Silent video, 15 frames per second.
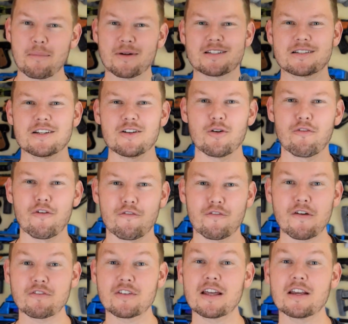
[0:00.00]
but still for
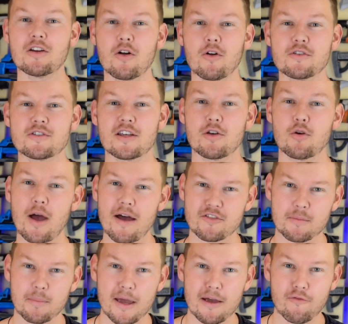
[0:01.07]
$15 that you have
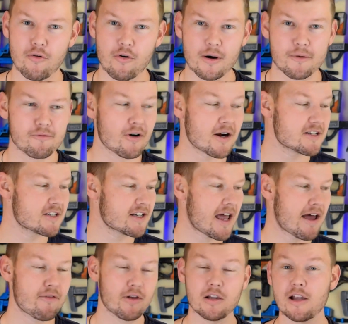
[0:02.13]
to pay for up front to
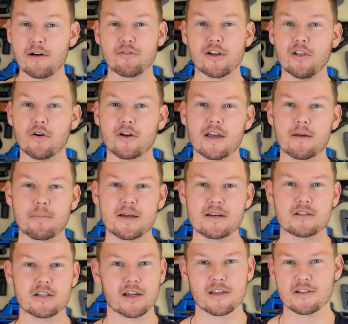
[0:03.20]
have a lovely looking
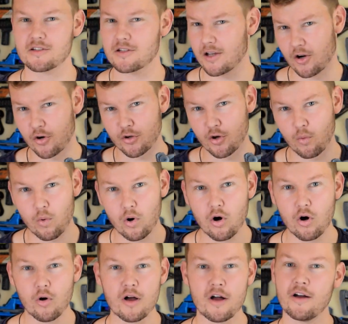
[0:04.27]
piece that can sit on your
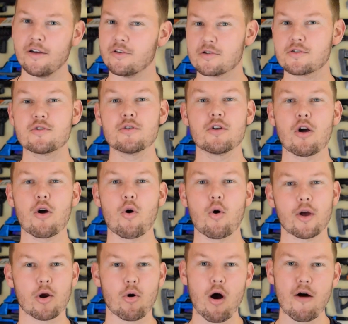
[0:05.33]
wall, your studio,
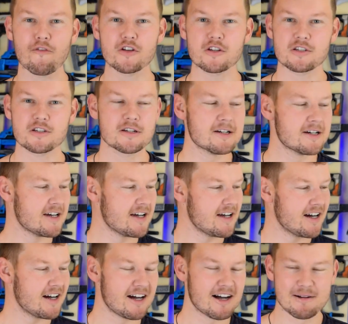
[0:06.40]
or your office.
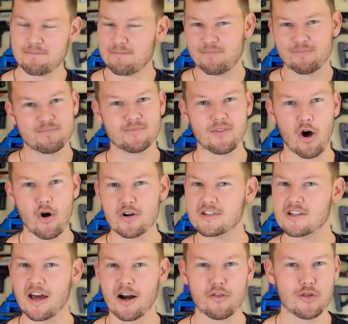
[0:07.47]

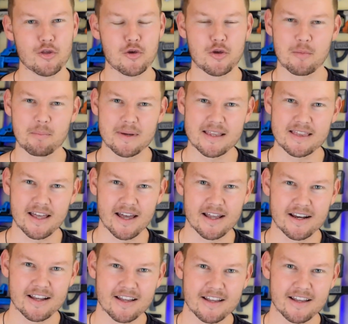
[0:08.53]
Honestly, I don't think you can beat that.